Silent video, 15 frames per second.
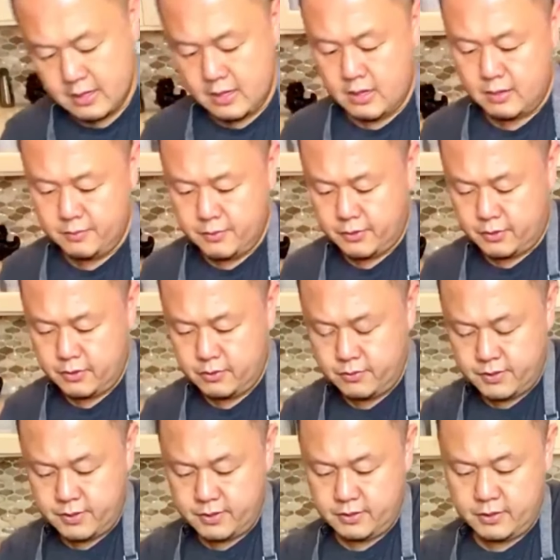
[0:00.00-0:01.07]
I'm gonna go
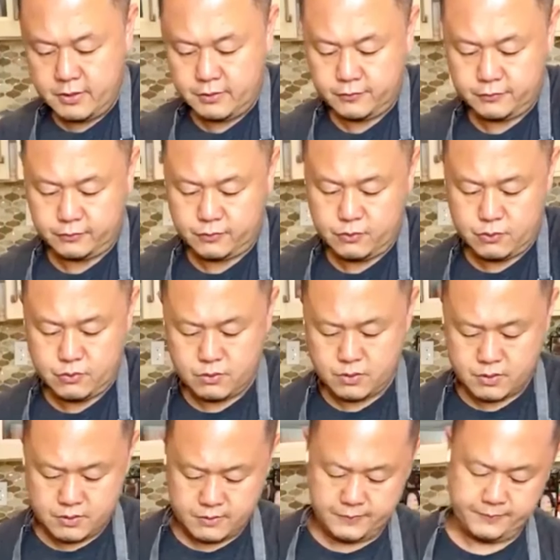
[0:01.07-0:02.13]
in and
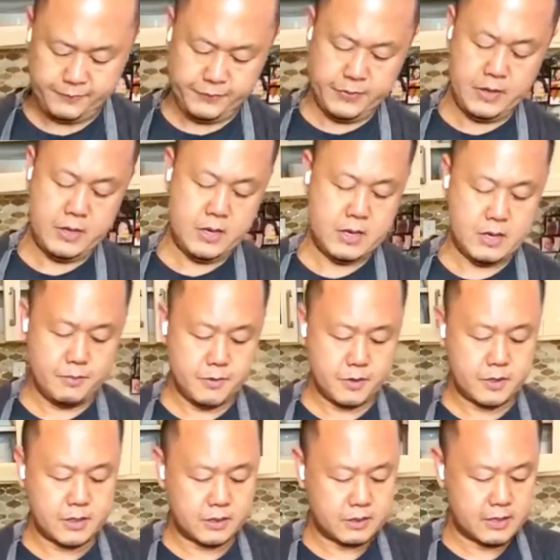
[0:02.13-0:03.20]
score. I'm gonna
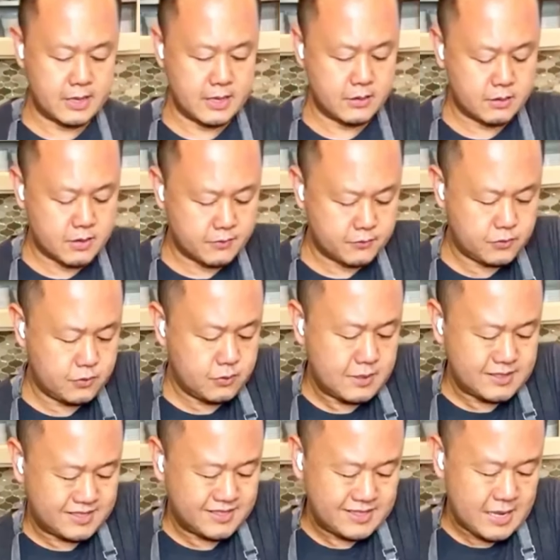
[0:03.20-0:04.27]
cut the end off too.
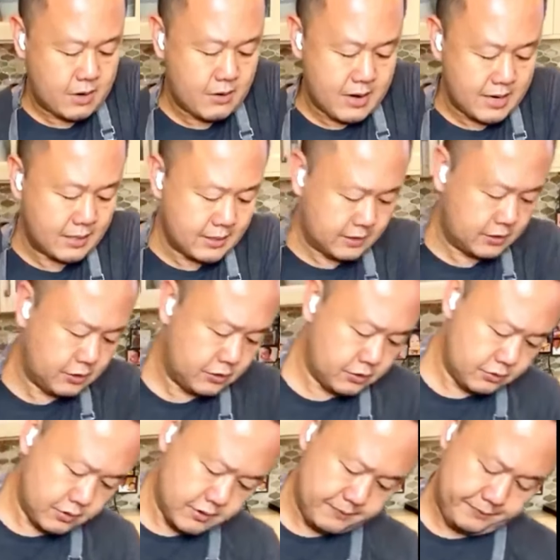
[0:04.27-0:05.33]
That's just how I like to
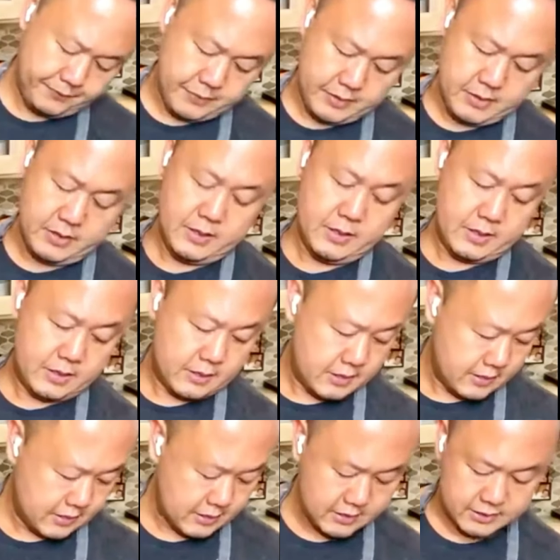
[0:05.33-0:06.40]
do it,
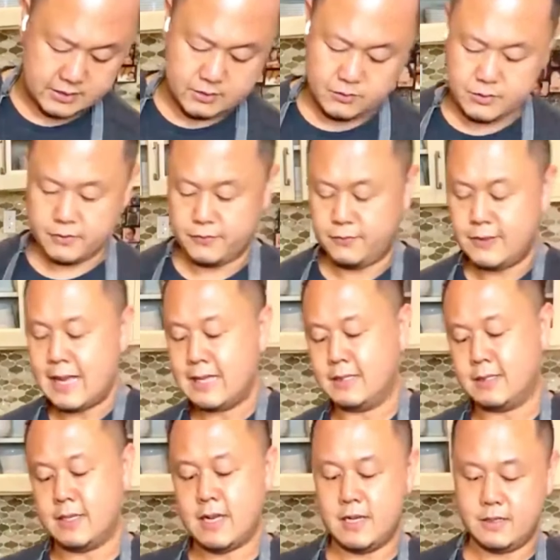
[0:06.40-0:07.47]
because I want a flat
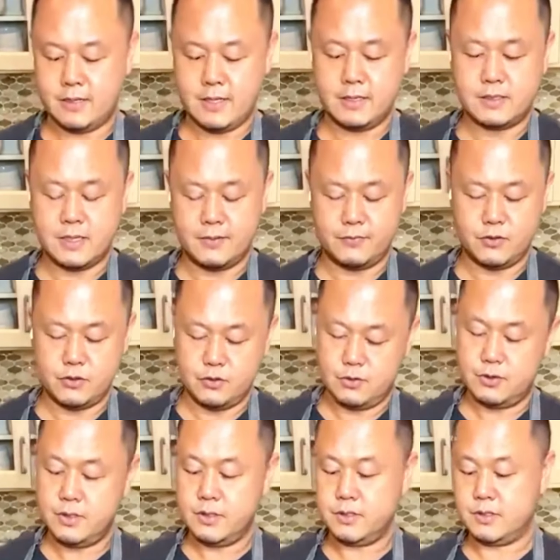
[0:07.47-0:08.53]
side in case I have to do
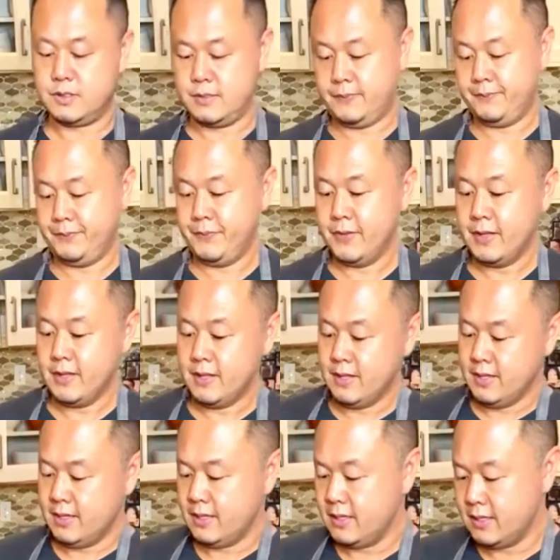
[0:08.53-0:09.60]
this.
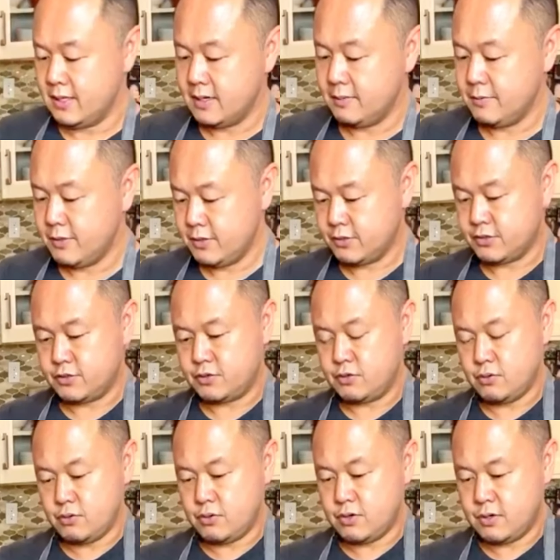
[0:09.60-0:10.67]
And then I'm gonna
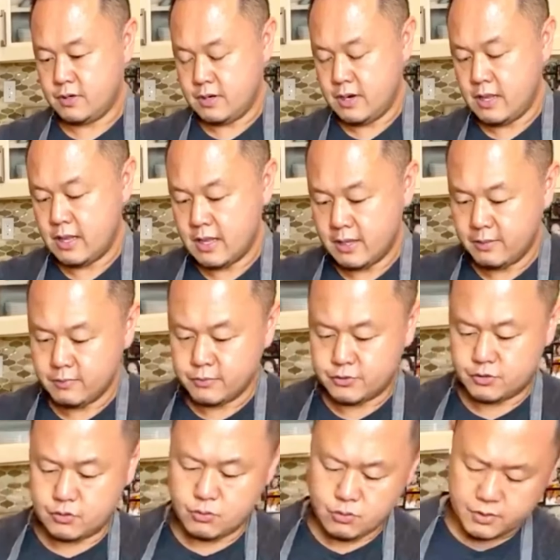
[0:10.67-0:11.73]
score, and I'm gonna
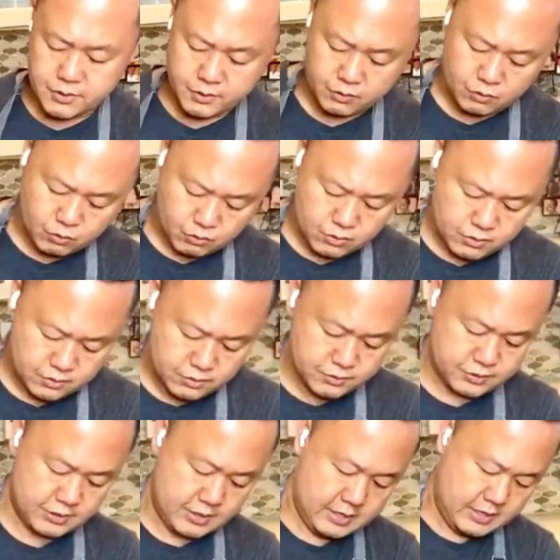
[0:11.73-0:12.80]
score it in
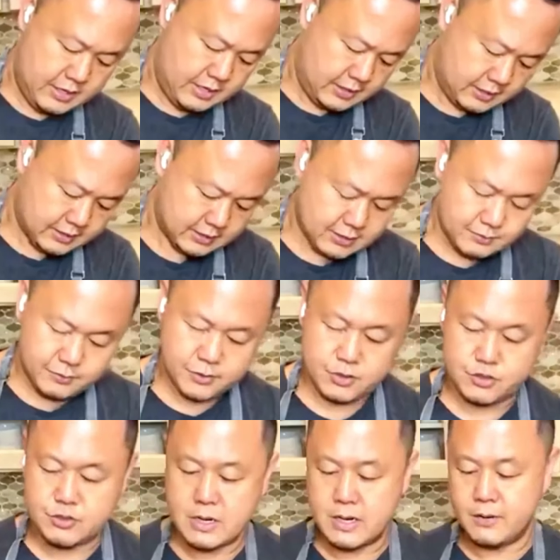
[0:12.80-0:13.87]
quarters, because I'm gonna
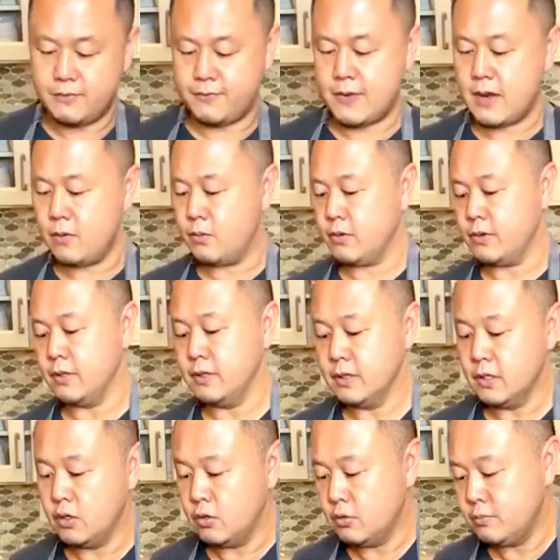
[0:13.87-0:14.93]
try to find where the
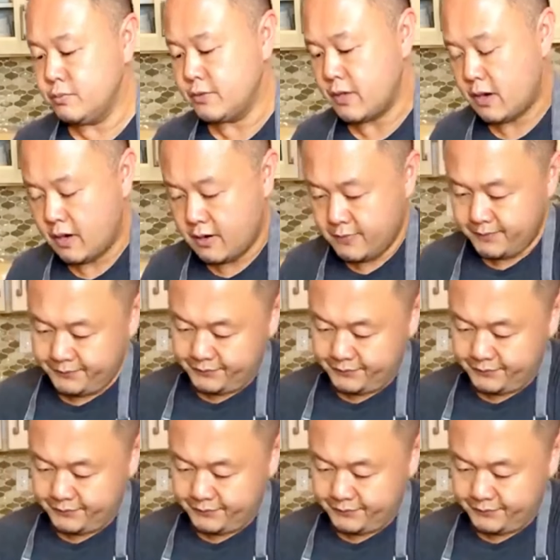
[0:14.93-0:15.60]
lobes are.